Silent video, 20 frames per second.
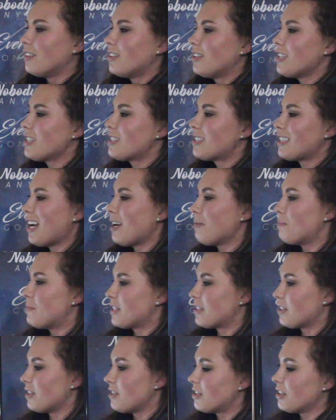this type
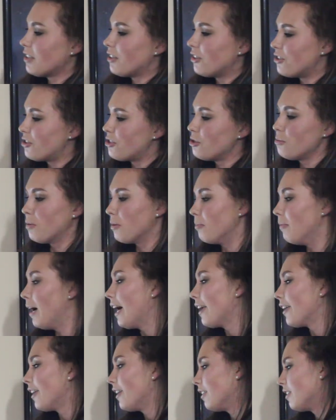is considered super
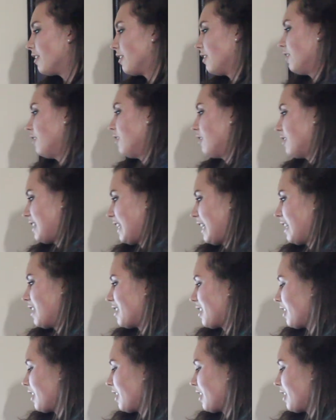modern, sans